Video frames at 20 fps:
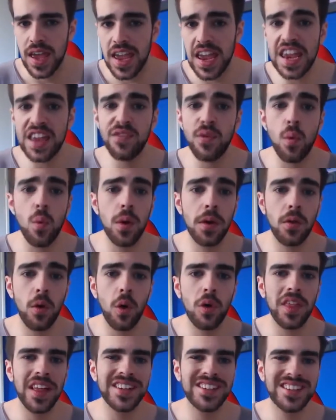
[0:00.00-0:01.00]
even with
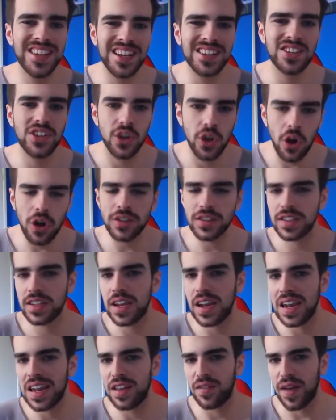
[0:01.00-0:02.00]
all that does not
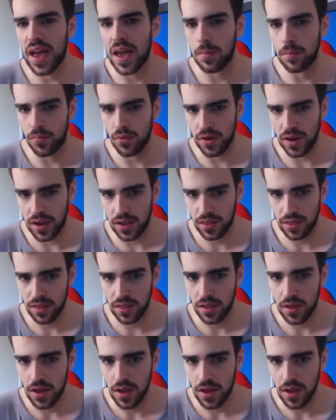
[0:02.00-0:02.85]
live and breathe.